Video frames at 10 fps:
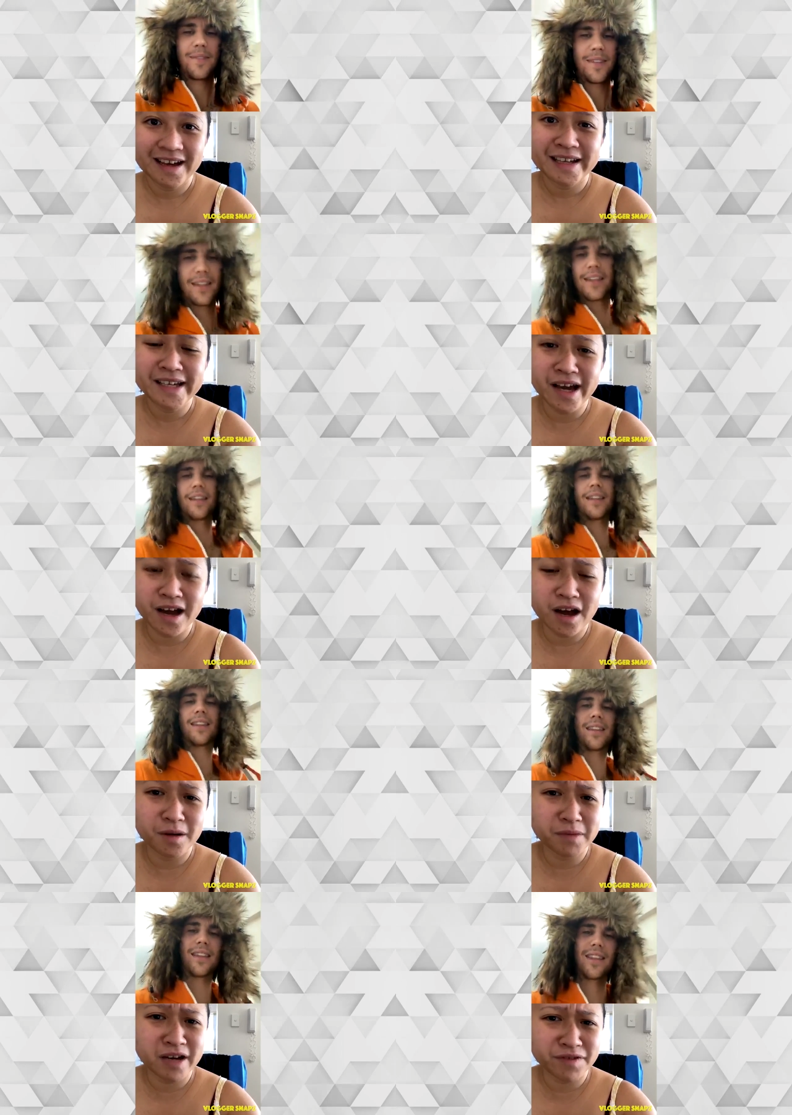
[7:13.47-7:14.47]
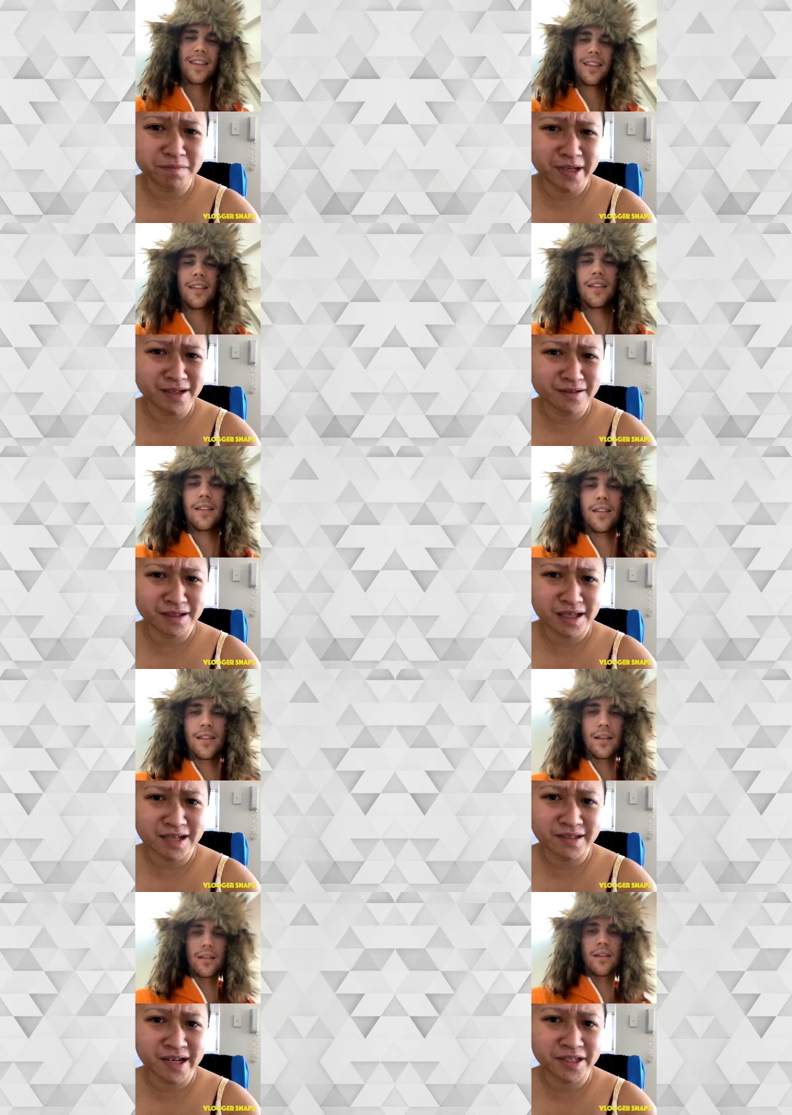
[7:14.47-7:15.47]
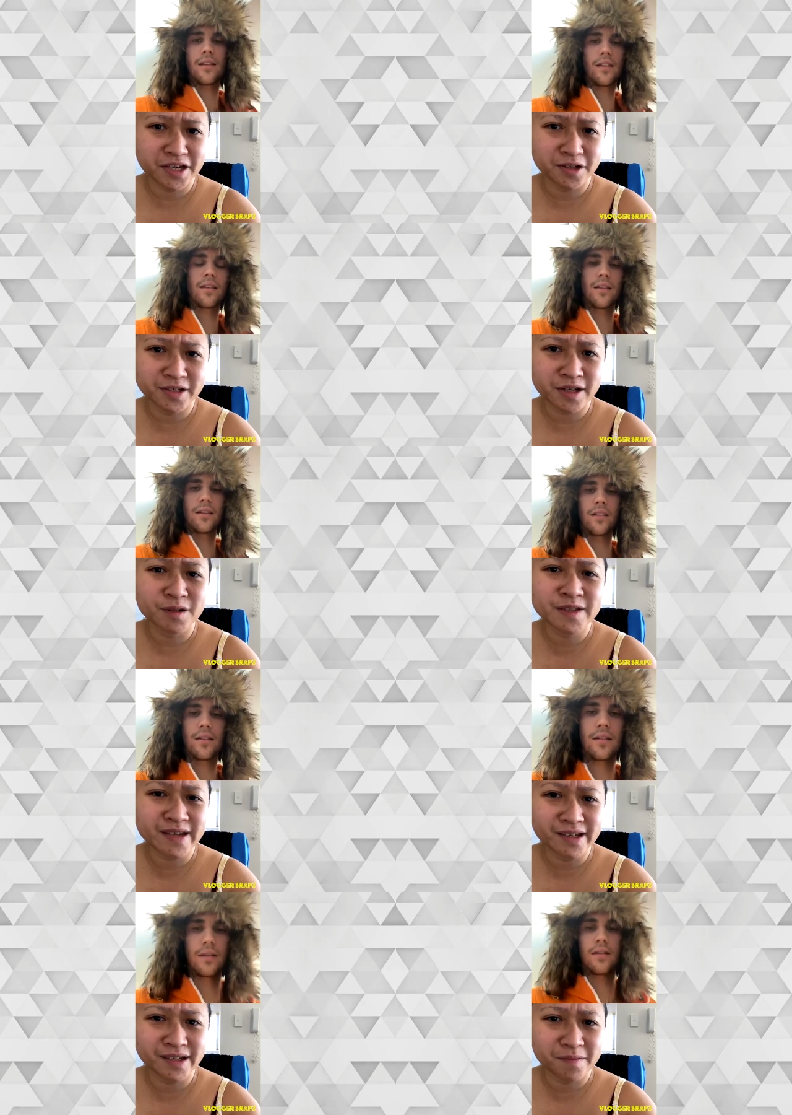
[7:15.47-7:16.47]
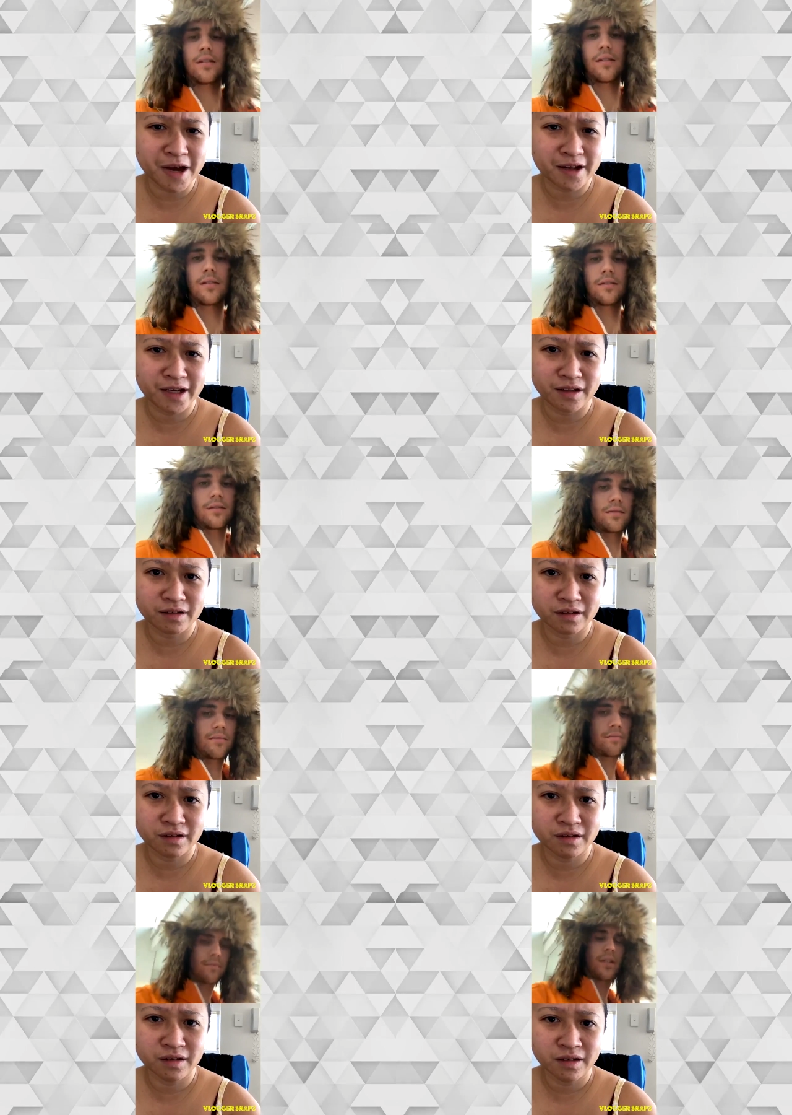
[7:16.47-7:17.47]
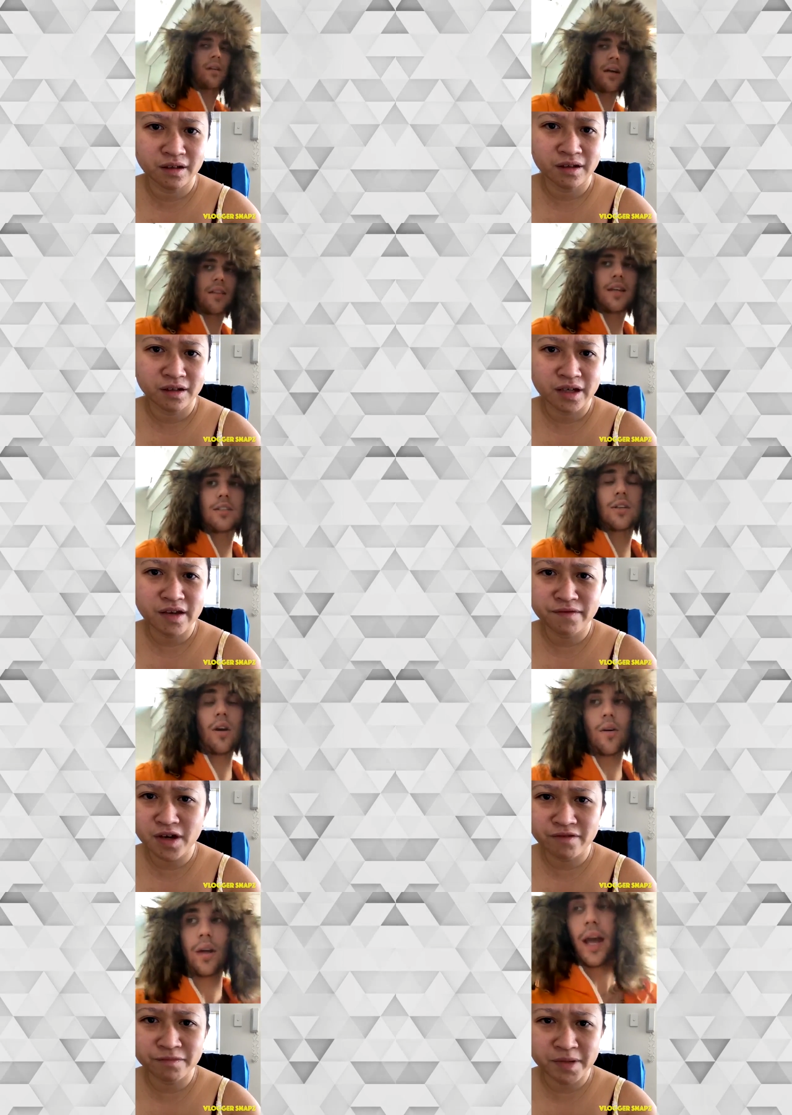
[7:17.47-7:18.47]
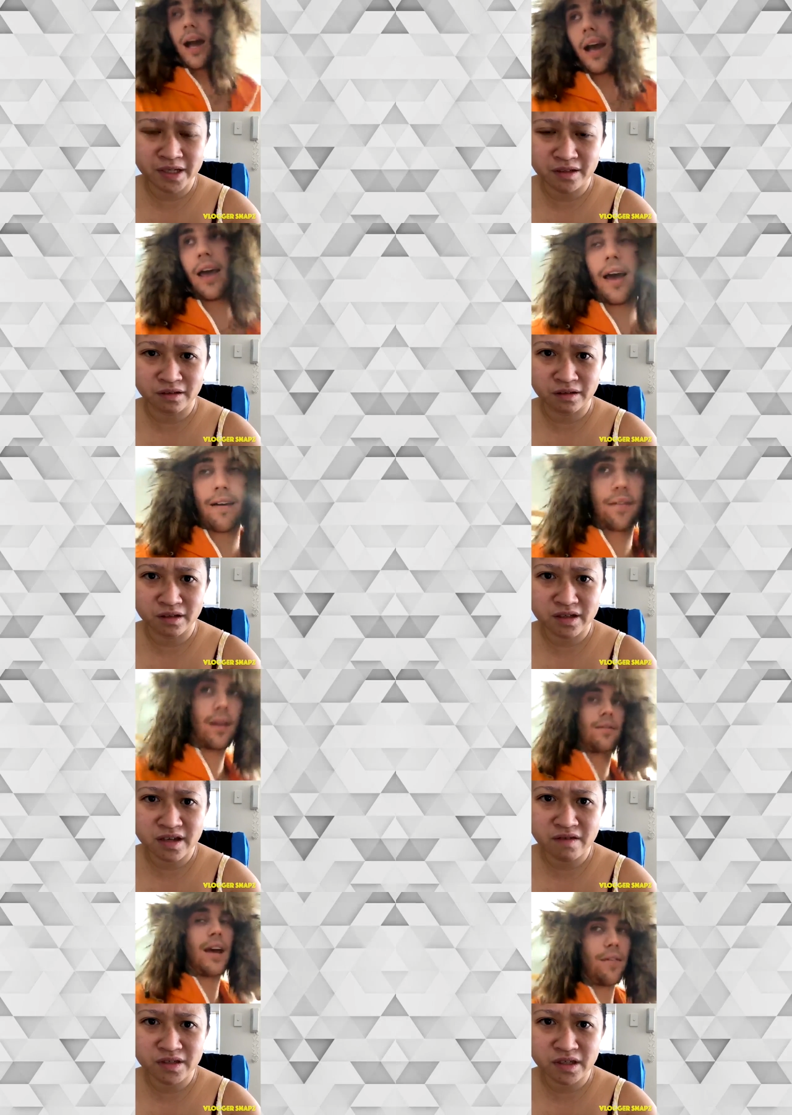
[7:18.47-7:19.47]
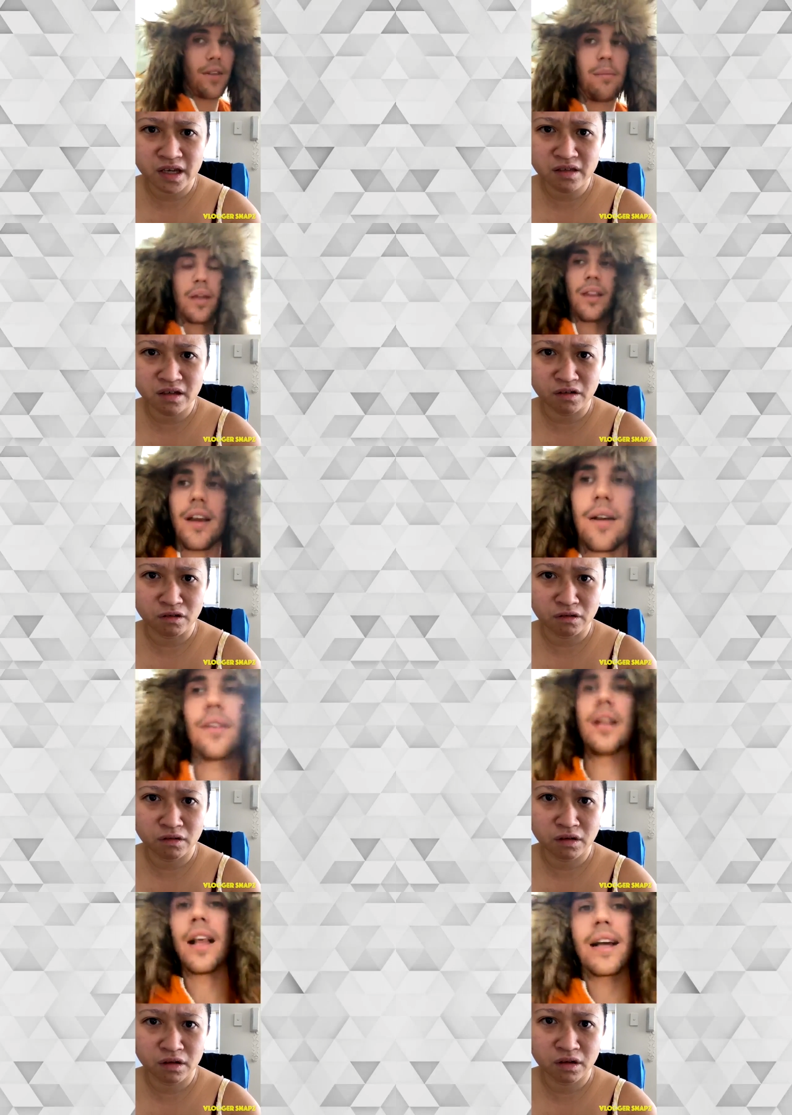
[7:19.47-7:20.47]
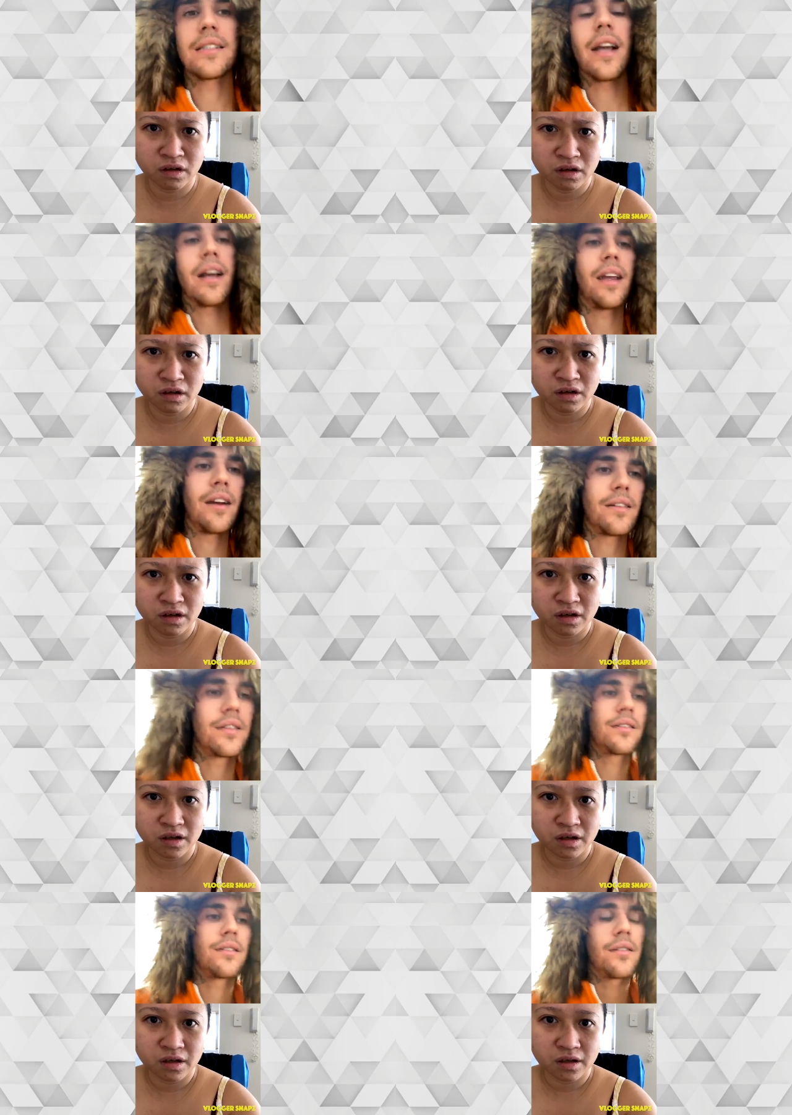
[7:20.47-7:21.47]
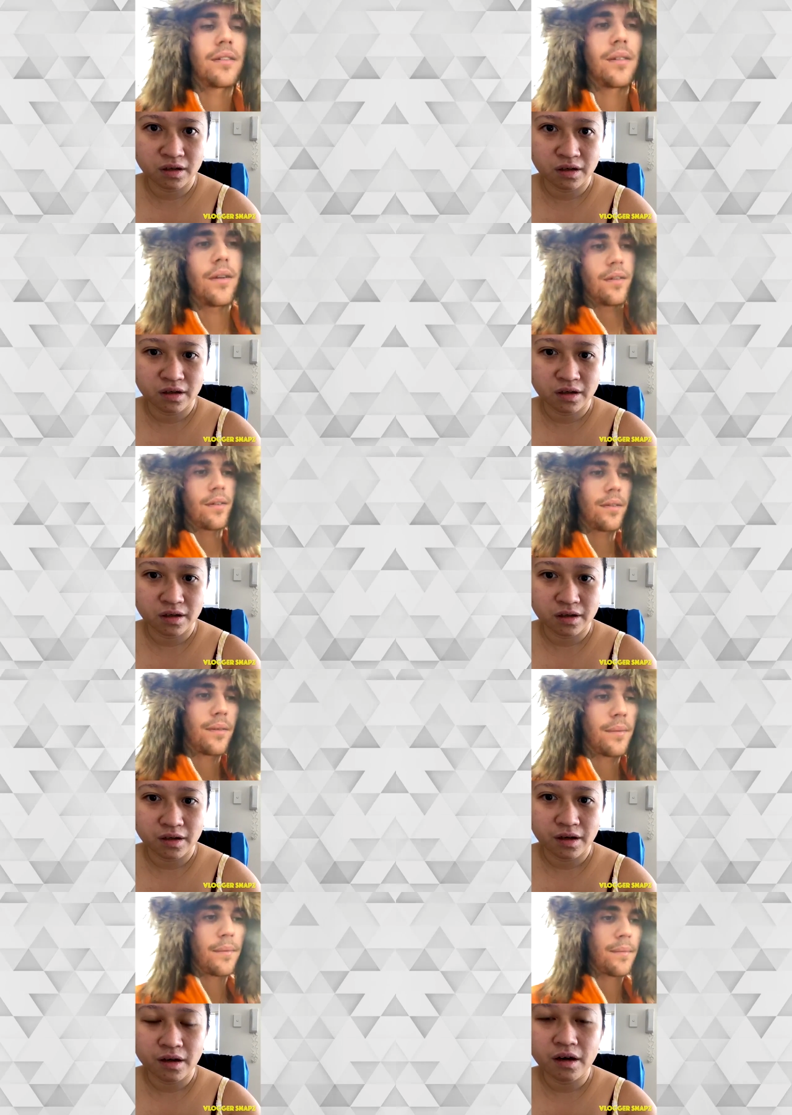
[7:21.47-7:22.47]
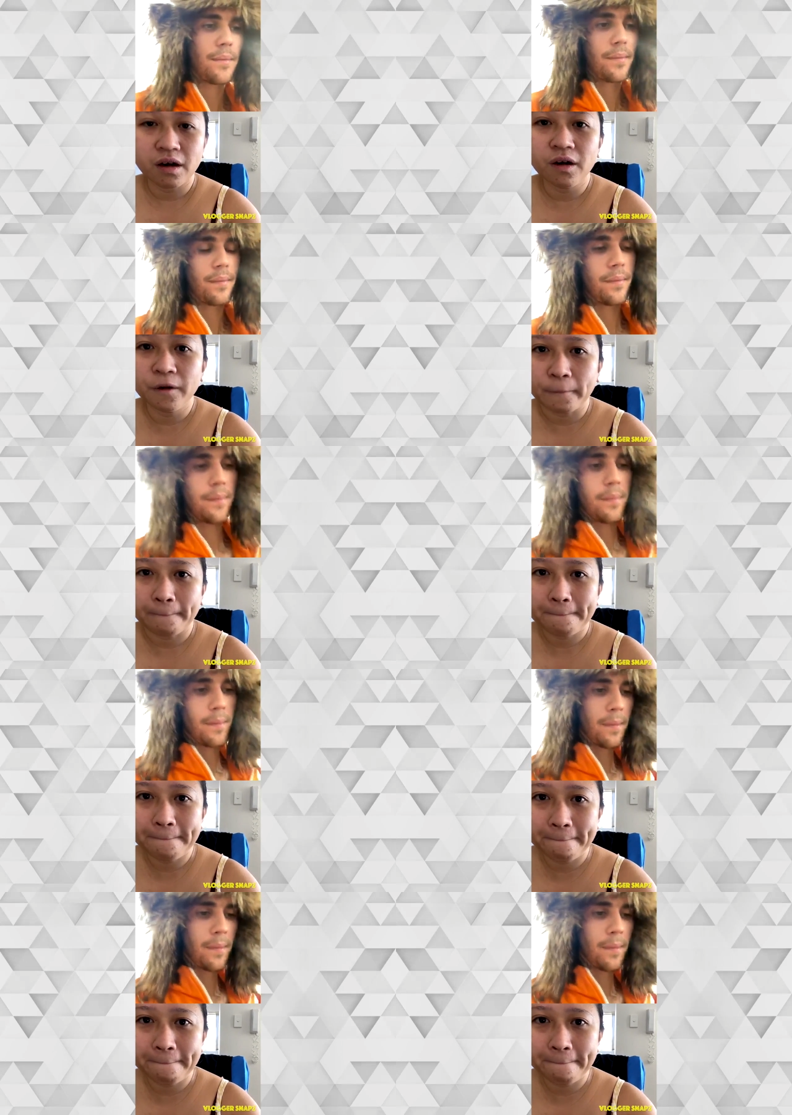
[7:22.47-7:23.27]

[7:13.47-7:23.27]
Speaker 1: Yeah. Um, have you been the last nine years? I was thinking about it.
Speaker 2: I think so. Yeah, been. I have. I've definitely been there in the last nine years.
Speaker 1: Um,